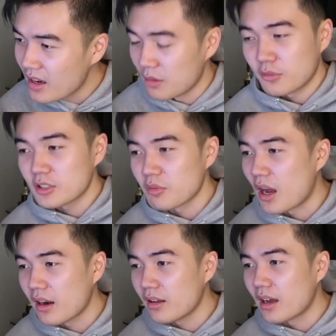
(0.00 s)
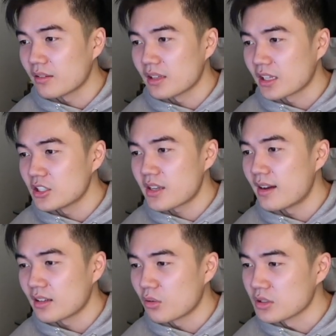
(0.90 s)
I mean, first of all, I don't like this
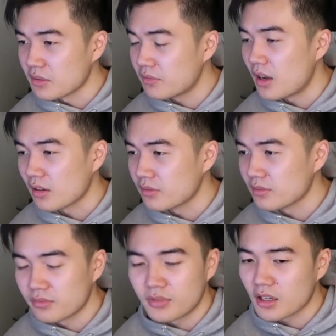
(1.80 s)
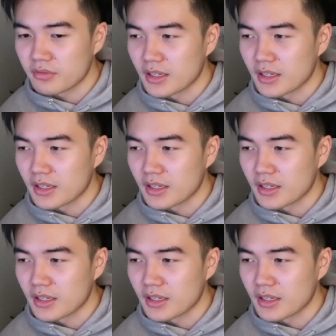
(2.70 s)
category is a fuck